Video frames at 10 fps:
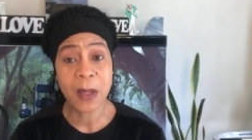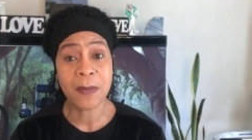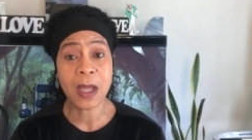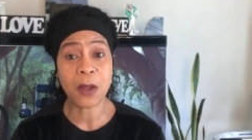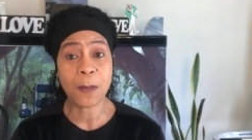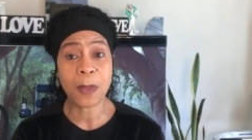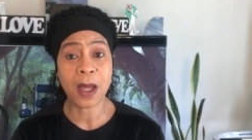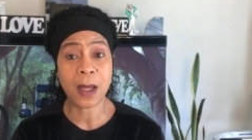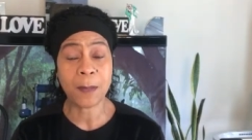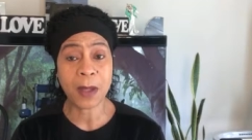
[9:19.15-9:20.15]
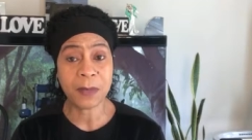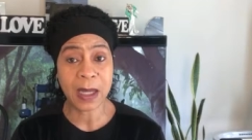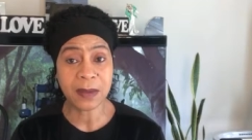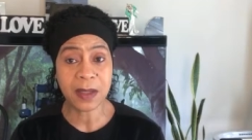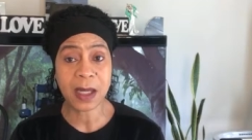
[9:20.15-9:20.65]
Now, a
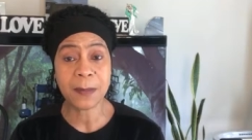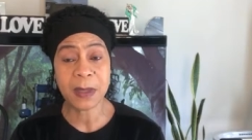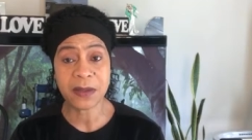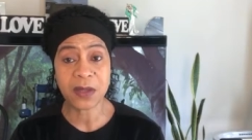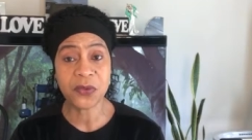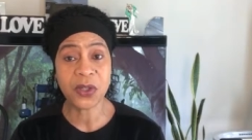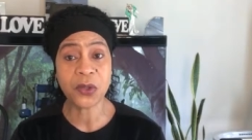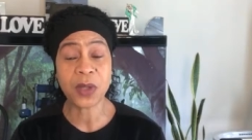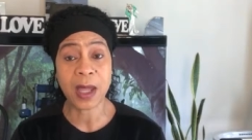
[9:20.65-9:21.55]
dandelion is considered